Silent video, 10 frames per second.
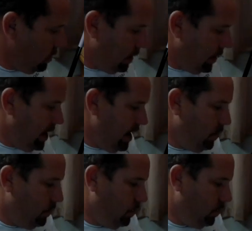And
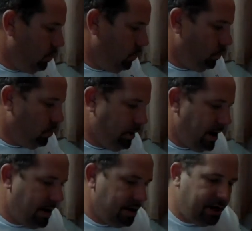then,
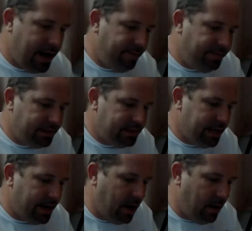now that you have this
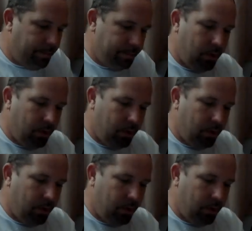set up,